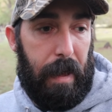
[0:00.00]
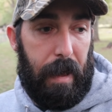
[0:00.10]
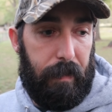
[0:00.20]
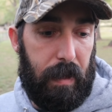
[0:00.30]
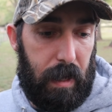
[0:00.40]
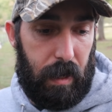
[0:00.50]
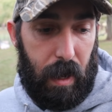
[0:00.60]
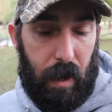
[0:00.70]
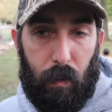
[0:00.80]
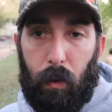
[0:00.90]
And then
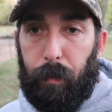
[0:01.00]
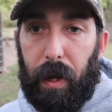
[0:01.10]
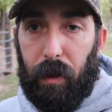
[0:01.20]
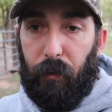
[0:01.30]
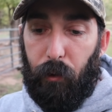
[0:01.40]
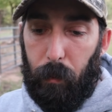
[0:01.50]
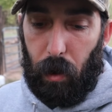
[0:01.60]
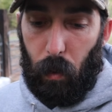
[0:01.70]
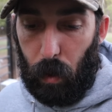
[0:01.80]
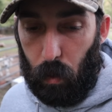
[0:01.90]
we'll play a little
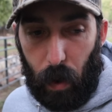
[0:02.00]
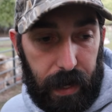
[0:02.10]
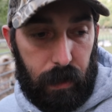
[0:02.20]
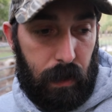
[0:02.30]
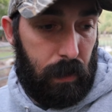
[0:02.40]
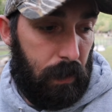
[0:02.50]
football while we're waiting,